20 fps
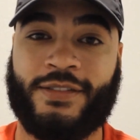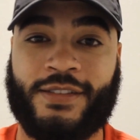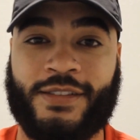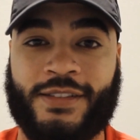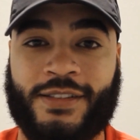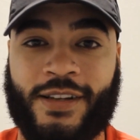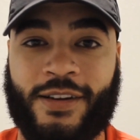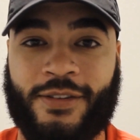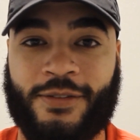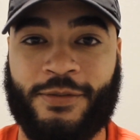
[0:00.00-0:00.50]

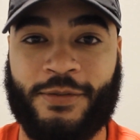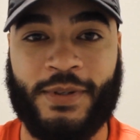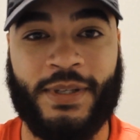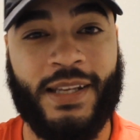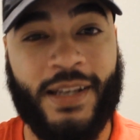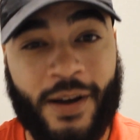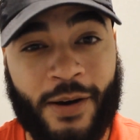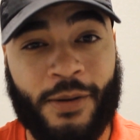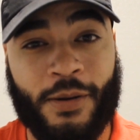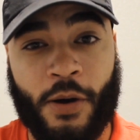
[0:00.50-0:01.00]
So
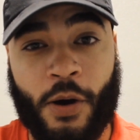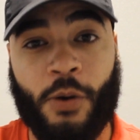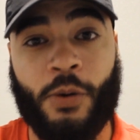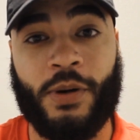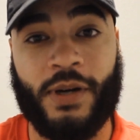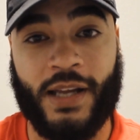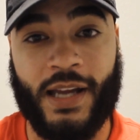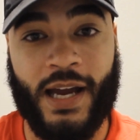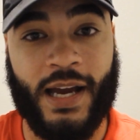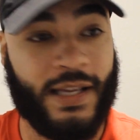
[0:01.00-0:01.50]
the
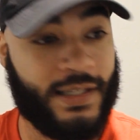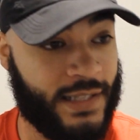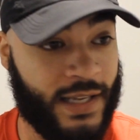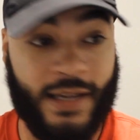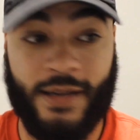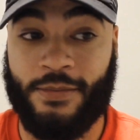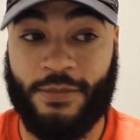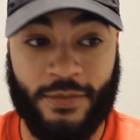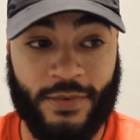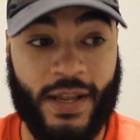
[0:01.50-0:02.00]
older guys,
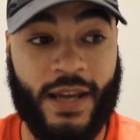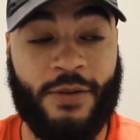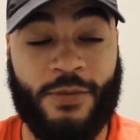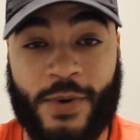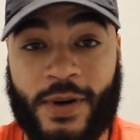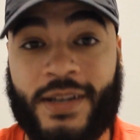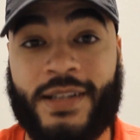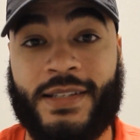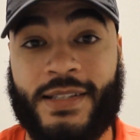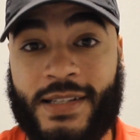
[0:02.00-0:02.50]
they
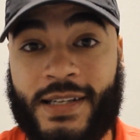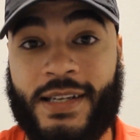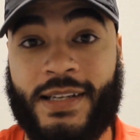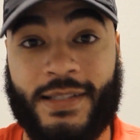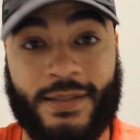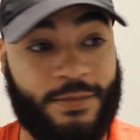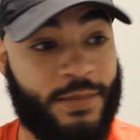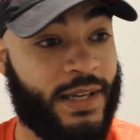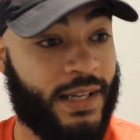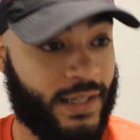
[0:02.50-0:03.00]
want to see
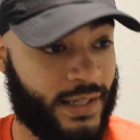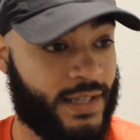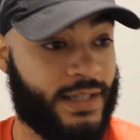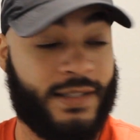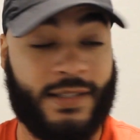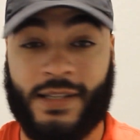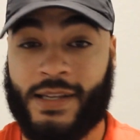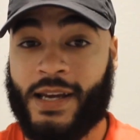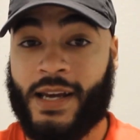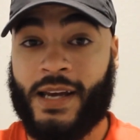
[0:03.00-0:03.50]

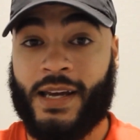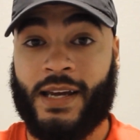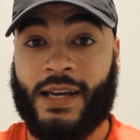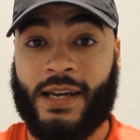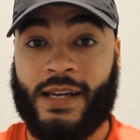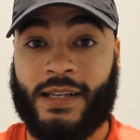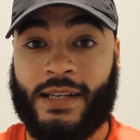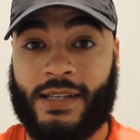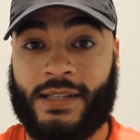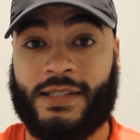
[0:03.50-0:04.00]
this
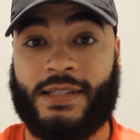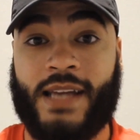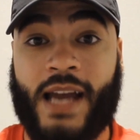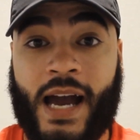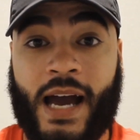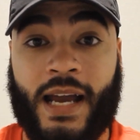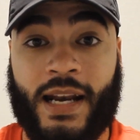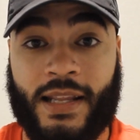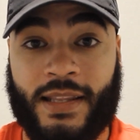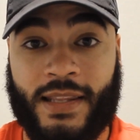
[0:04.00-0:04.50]

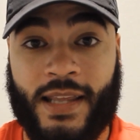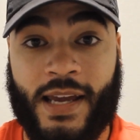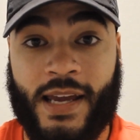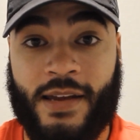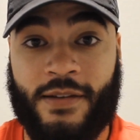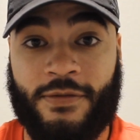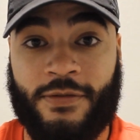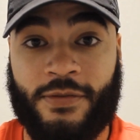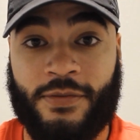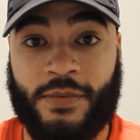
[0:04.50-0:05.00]
guy that
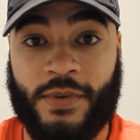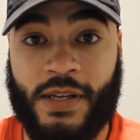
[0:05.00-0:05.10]
they've